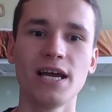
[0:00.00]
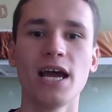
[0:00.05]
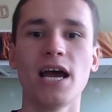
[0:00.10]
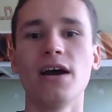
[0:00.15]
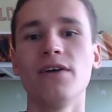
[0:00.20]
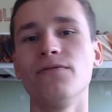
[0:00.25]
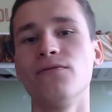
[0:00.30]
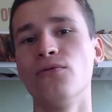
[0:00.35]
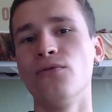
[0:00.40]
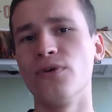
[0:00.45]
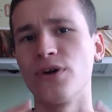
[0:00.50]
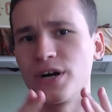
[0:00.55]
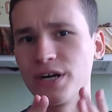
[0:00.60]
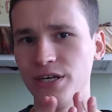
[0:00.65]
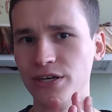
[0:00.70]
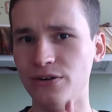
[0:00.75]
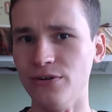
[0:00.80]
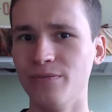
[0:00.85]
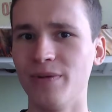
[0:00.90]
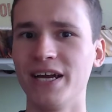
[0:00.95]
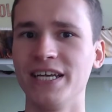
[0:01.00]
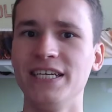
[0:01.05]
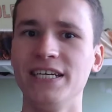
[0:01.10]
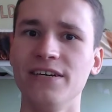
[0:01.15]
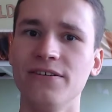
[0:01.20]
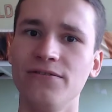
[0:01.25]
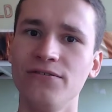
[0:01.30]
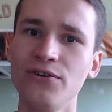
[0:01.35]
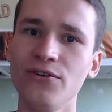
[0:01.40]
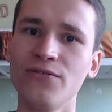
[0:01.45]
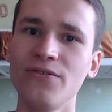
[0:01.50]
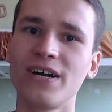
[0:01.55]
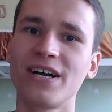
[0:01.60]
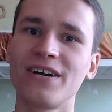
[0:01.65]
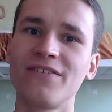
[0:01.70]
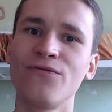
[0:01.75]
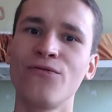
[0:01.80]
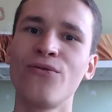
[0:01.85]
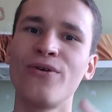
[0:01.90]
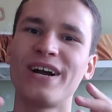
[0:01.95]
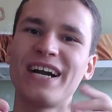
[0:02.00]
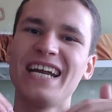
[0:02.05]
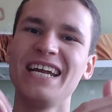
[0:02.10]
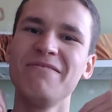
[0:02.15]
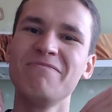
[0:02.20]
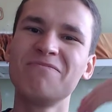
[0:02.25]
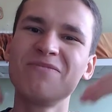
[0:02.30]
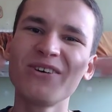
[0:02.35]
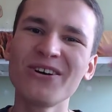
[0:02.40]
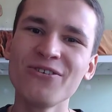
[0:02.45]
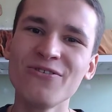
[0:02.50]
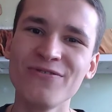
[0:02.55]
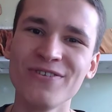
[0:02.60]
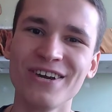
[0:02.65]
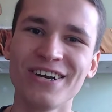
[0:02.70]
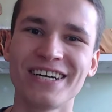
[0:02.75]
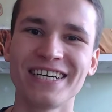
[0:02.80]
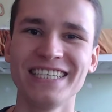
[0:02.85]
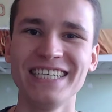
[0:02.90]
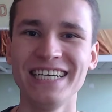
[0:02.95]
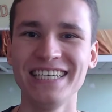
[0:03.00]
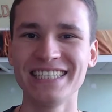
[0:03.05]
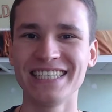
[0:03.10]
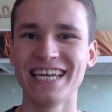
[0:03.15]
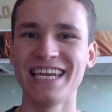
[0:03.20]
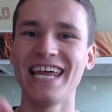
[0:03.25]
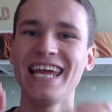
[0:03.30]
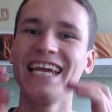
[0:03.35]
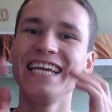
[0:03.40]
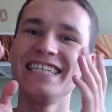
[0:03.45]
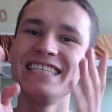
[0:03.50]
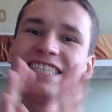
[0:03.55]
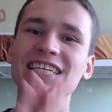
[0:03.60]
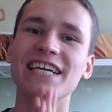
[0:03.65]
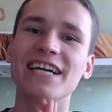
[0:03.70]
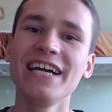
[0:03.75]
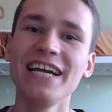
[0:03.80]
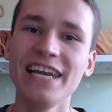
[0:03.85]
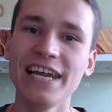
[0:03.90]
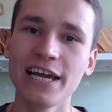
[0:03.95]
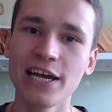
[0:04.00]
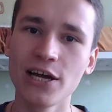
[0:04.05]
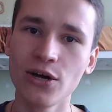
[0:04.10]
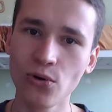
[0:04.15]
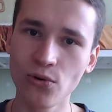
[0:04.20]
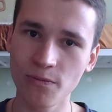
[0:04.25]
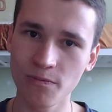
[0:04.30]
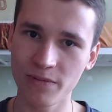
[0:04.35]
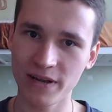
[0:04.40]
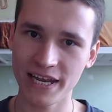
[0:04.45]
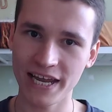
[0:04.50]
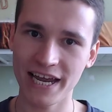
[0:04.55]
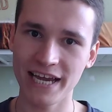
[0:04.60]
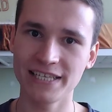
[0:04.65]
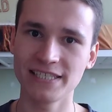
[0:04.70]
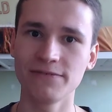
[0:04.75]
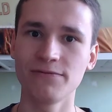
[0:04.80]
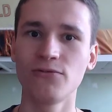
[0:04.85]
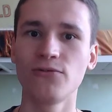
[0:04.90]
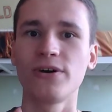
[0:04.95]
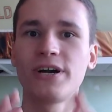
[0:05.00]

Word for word: for you, my dear viewer, for improve your diction. It's a really cool place for